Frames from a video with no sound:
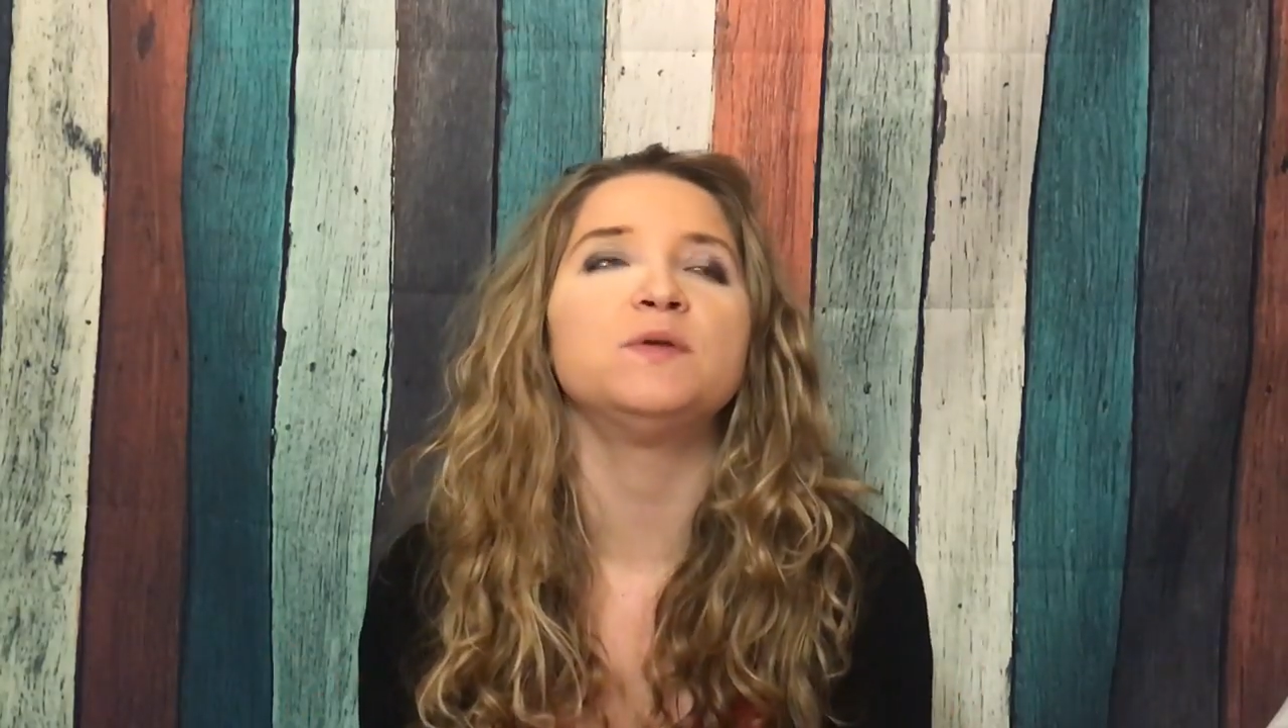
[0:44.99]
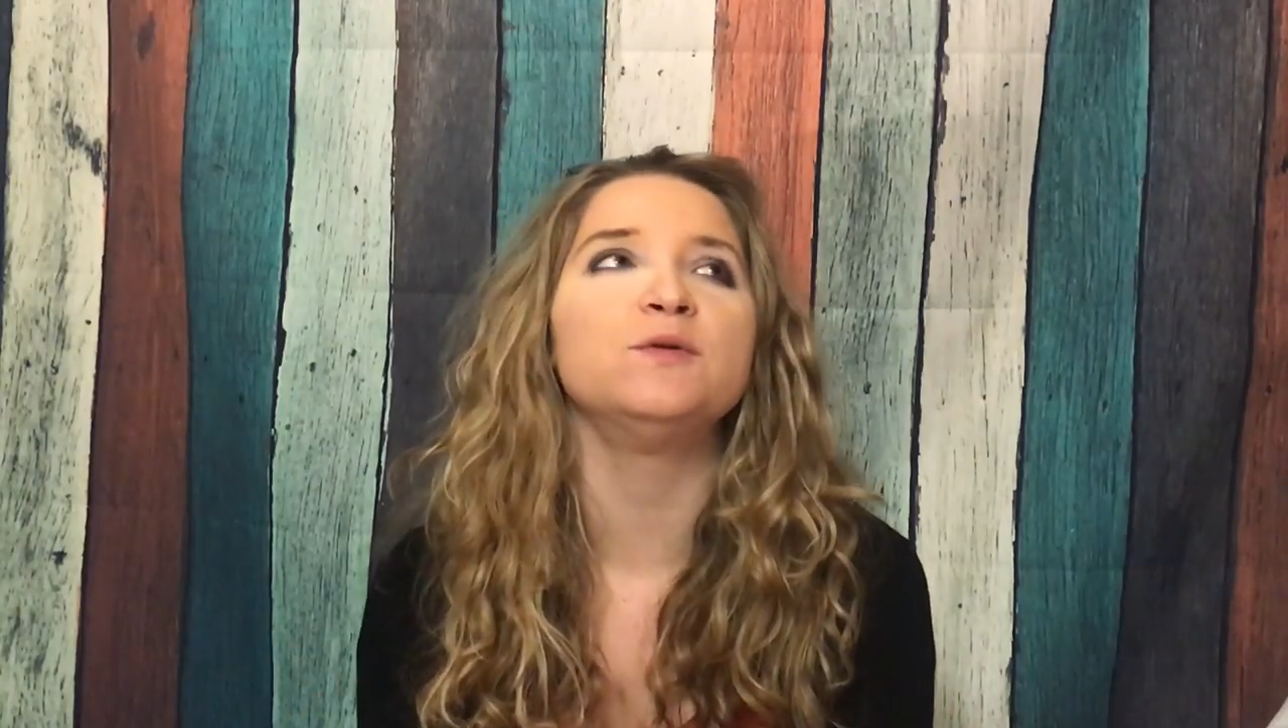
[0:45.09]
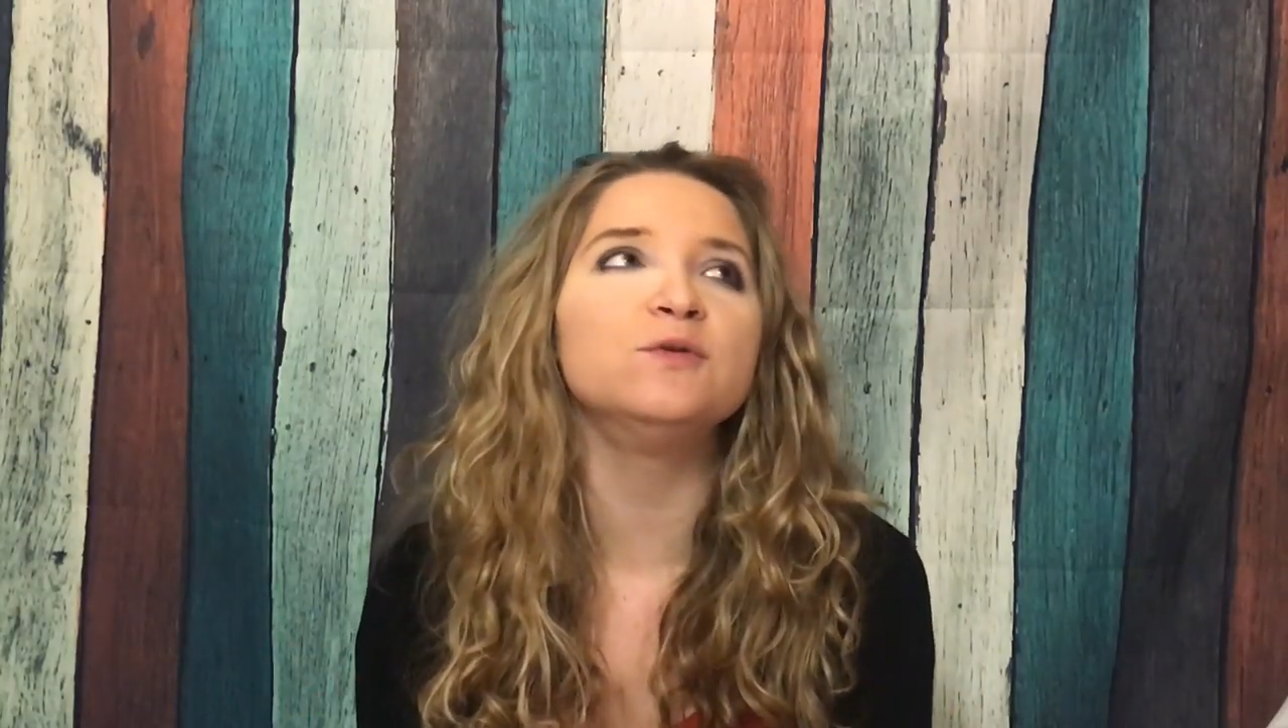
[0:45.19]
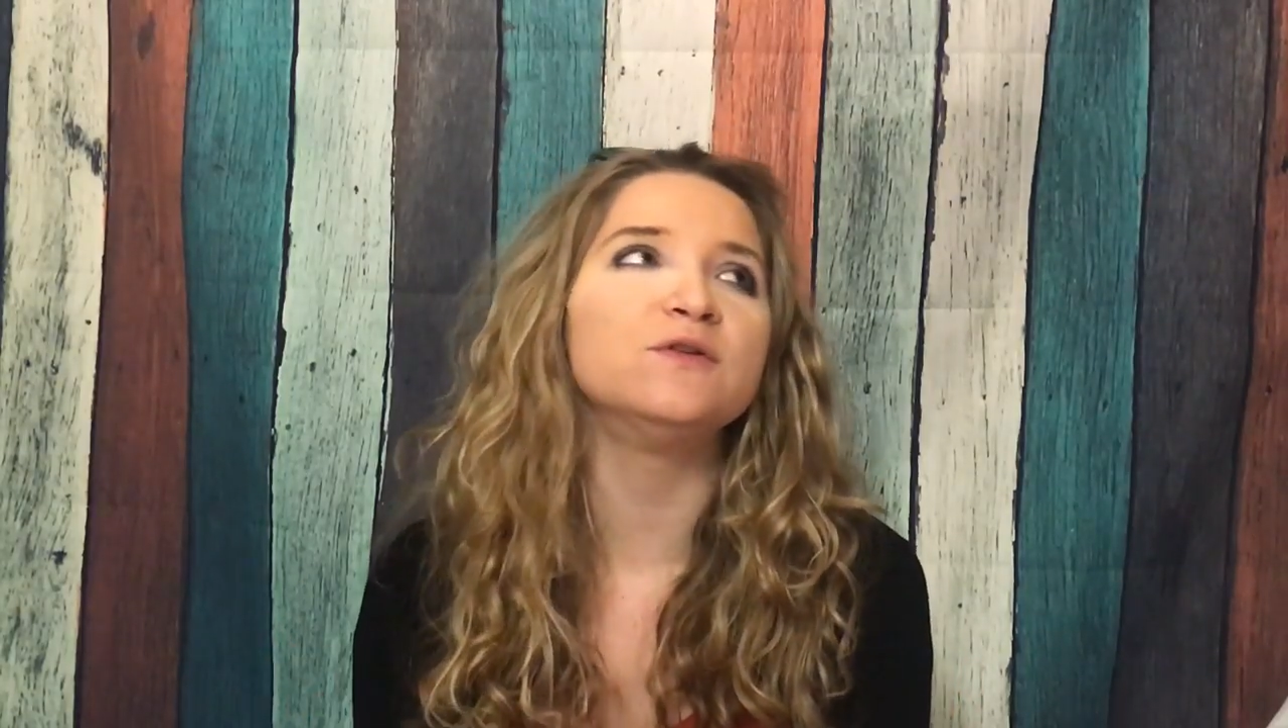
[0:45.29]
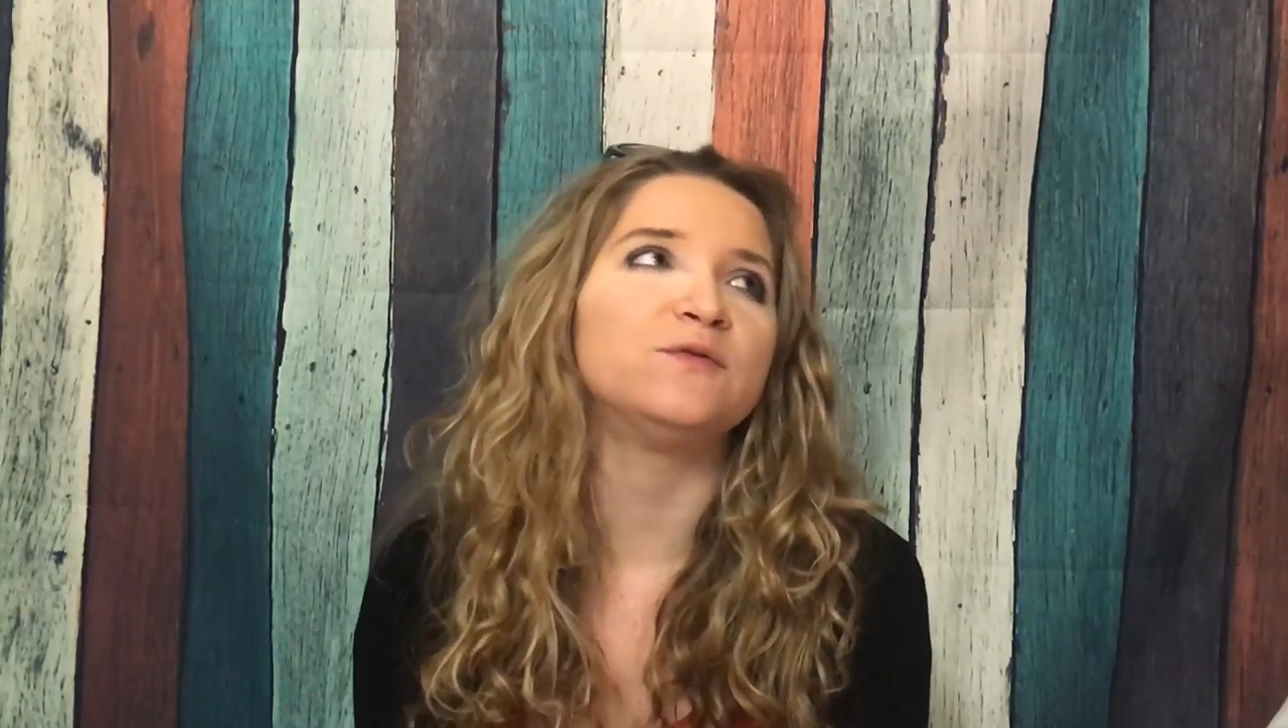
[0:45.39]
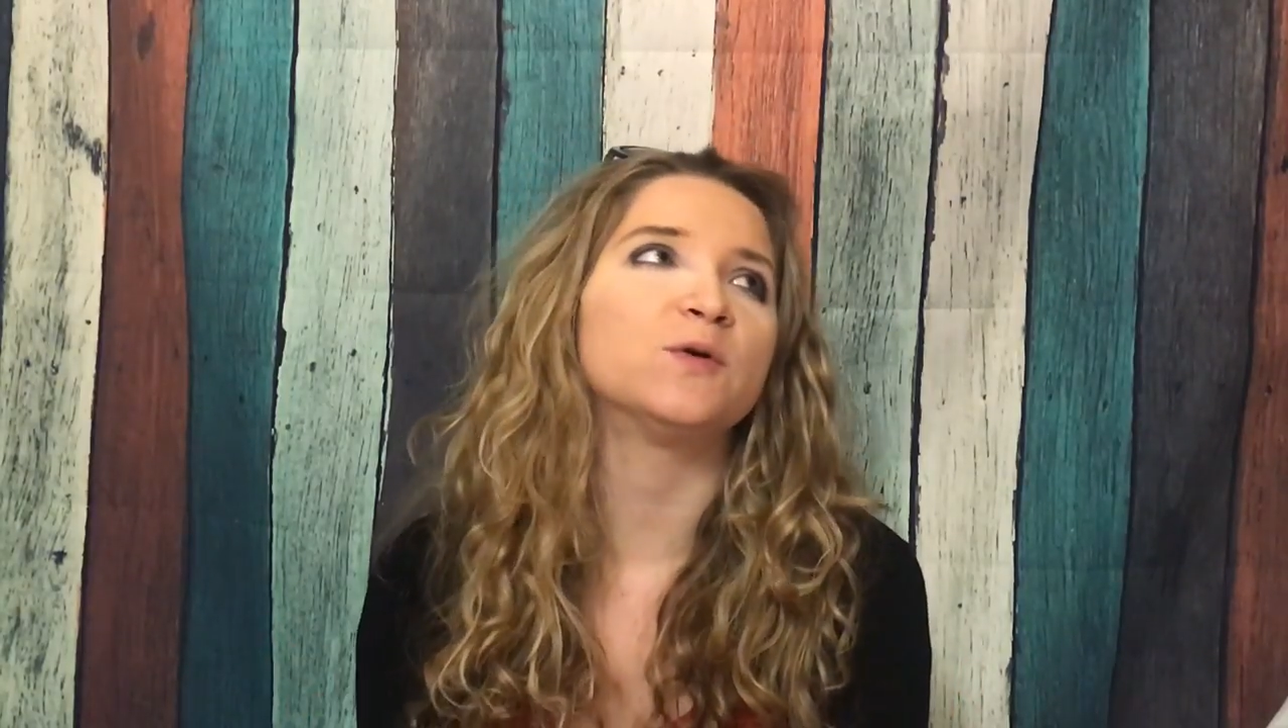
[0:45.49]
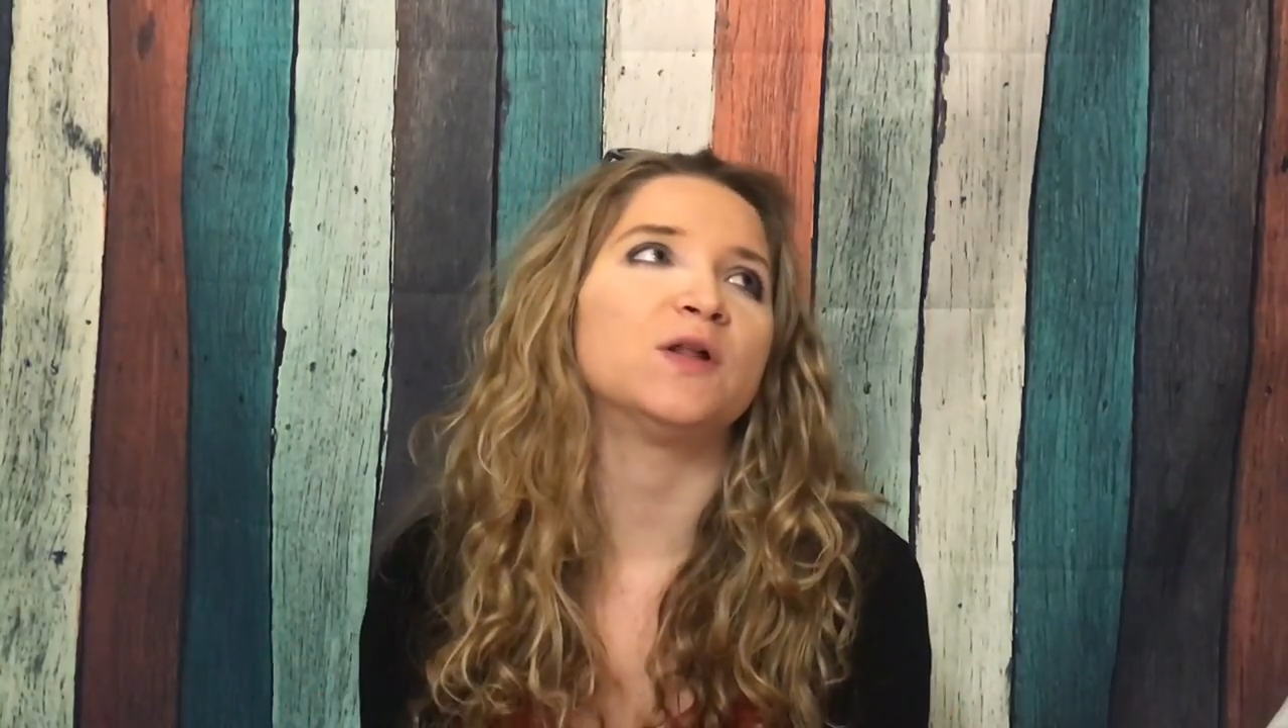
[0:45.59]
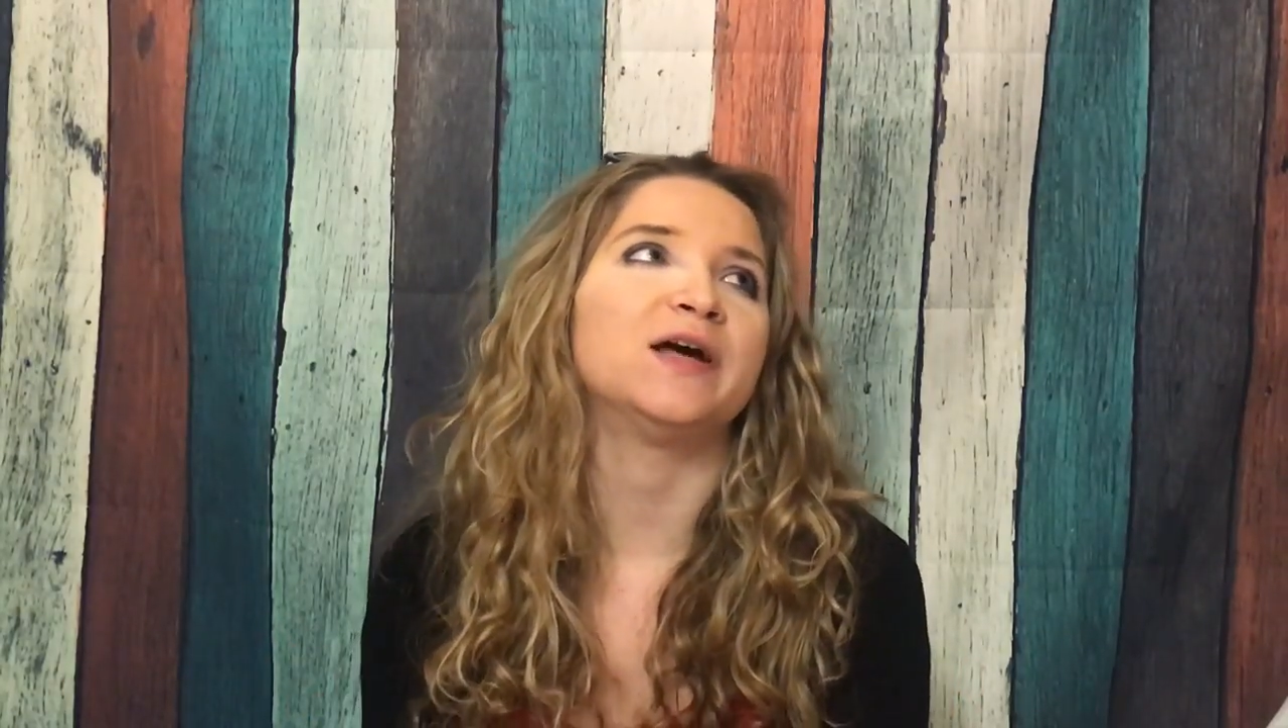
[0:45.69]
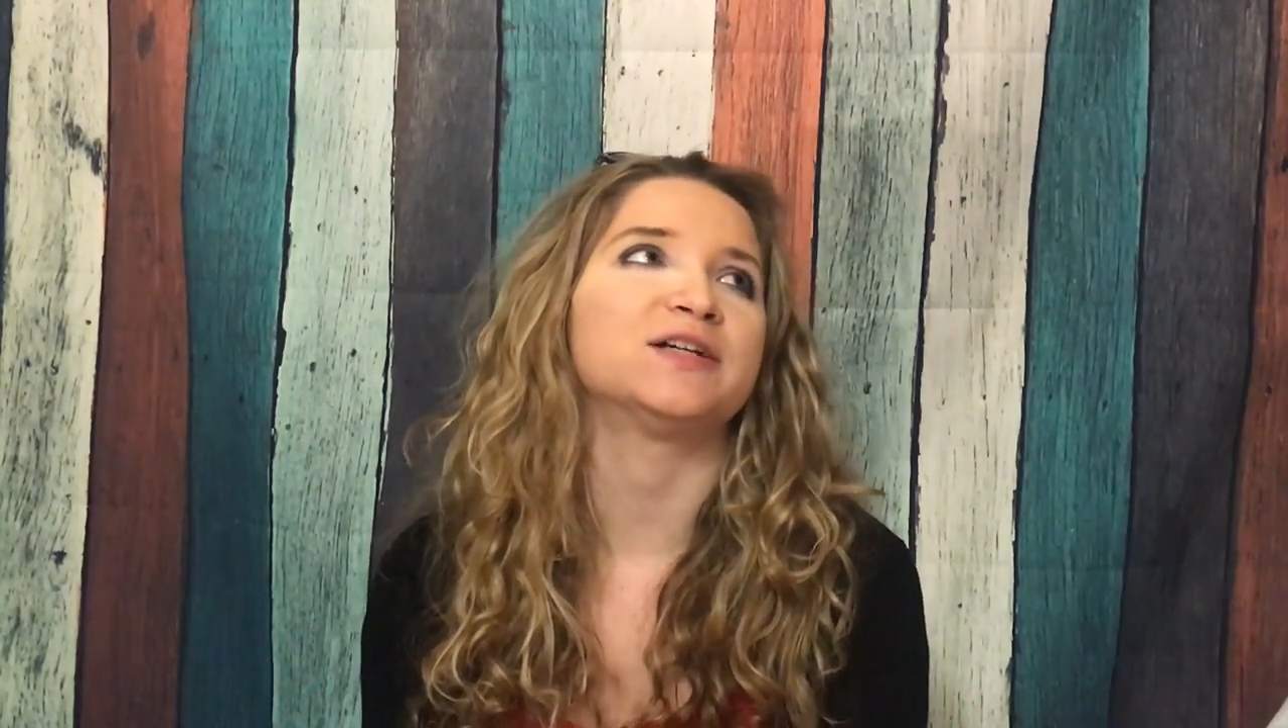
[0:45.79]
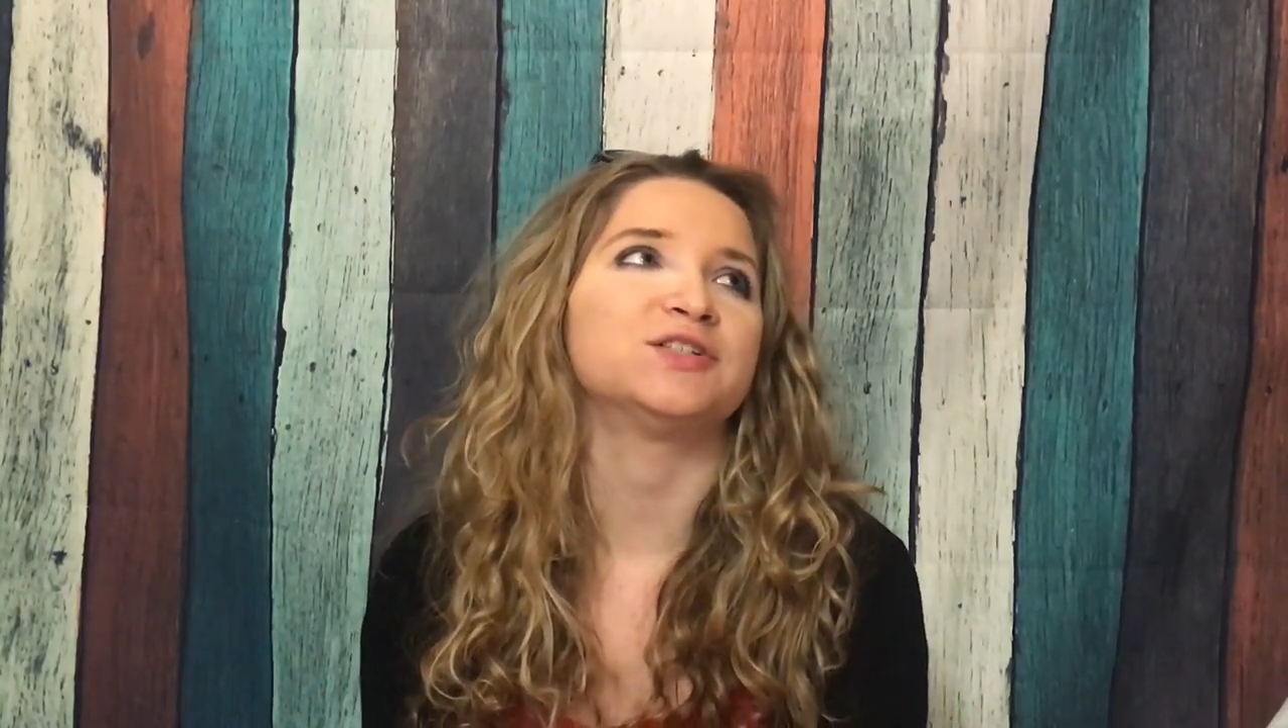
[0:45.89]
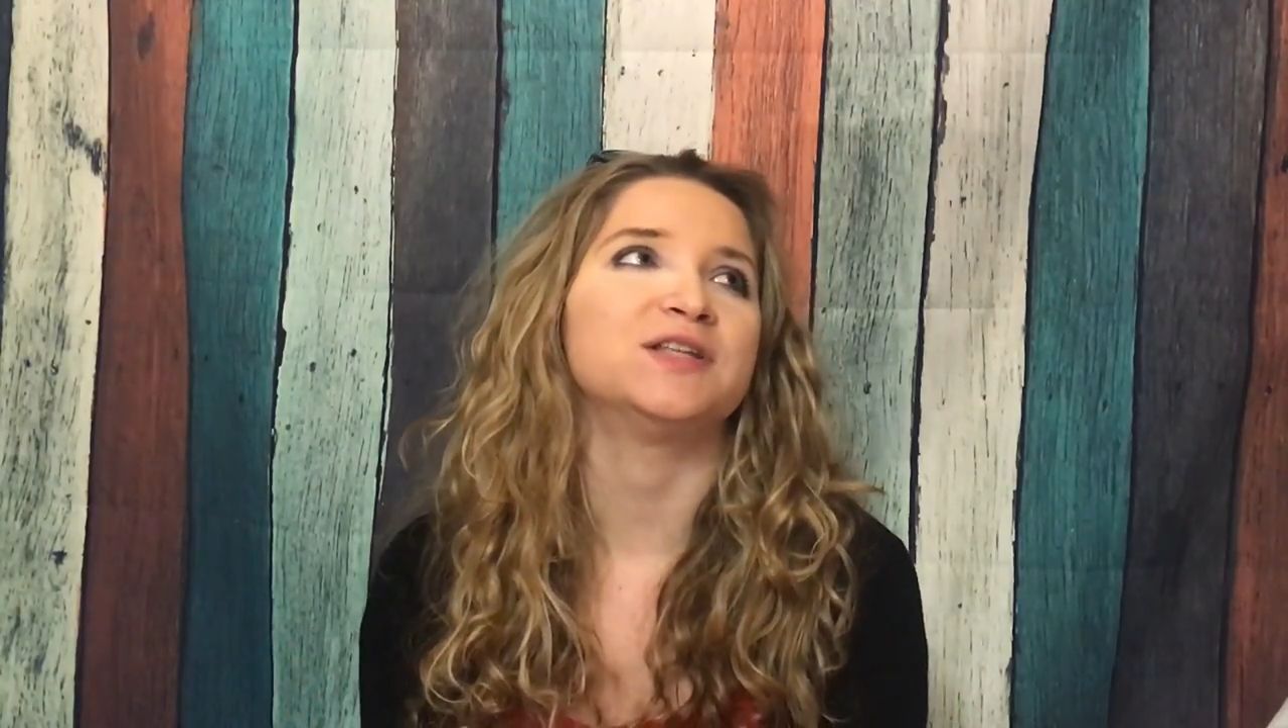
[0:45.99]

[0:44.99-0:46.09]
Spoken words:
beautiful collection